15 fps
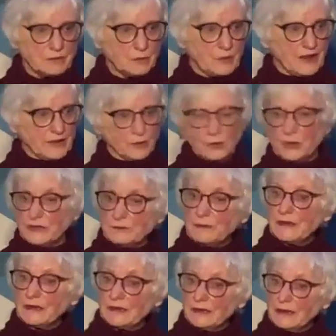the way it would
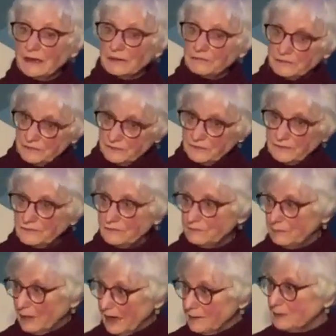be if
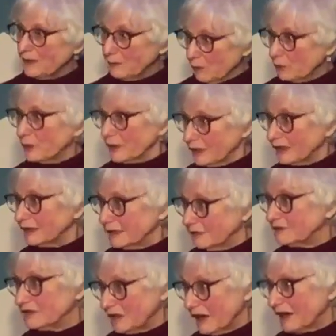my people really
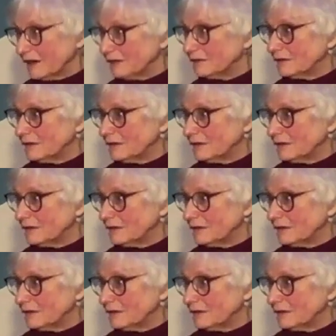lived there.